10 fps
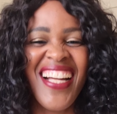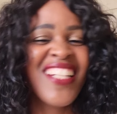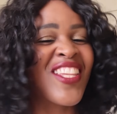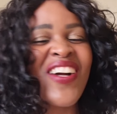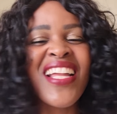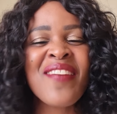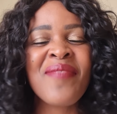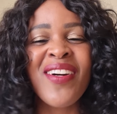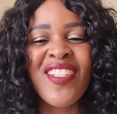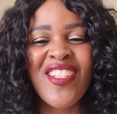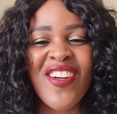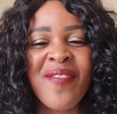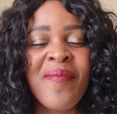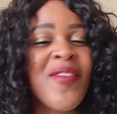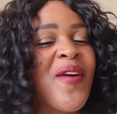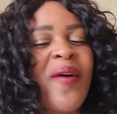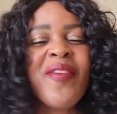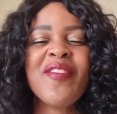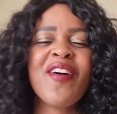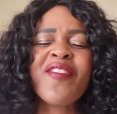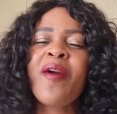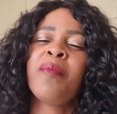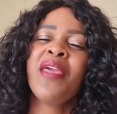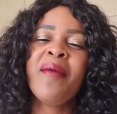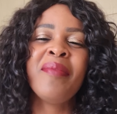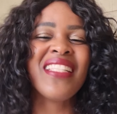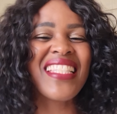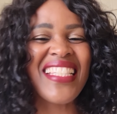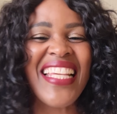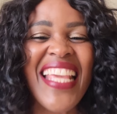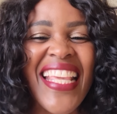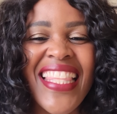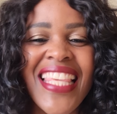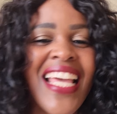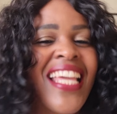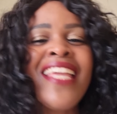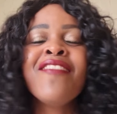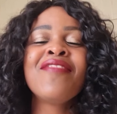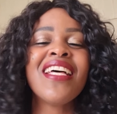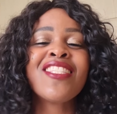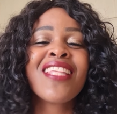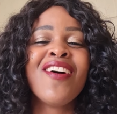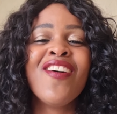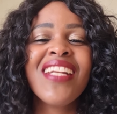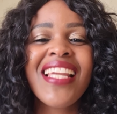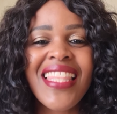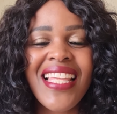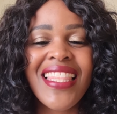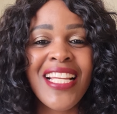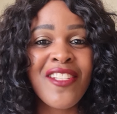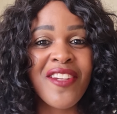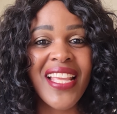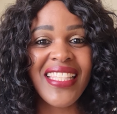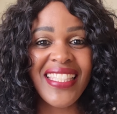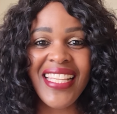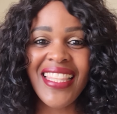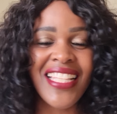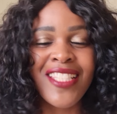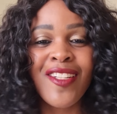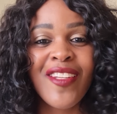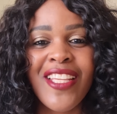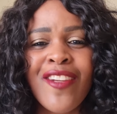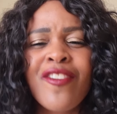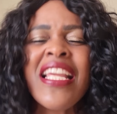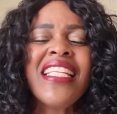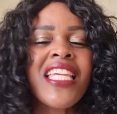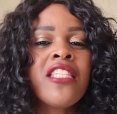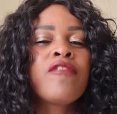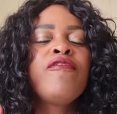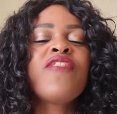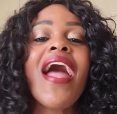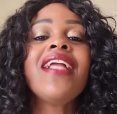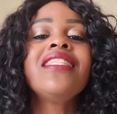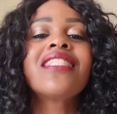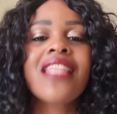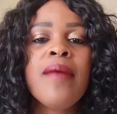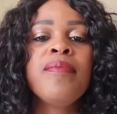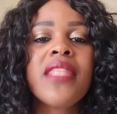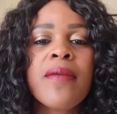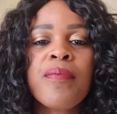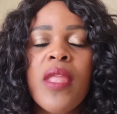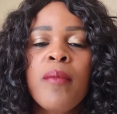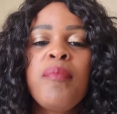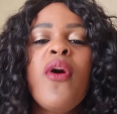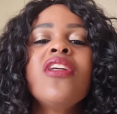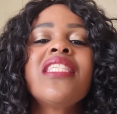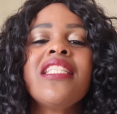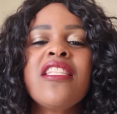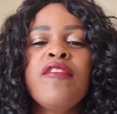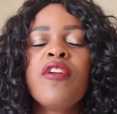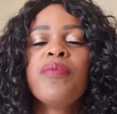Talk about your people's teeth. If that's the only thing that you can see that's looking good, just find something positive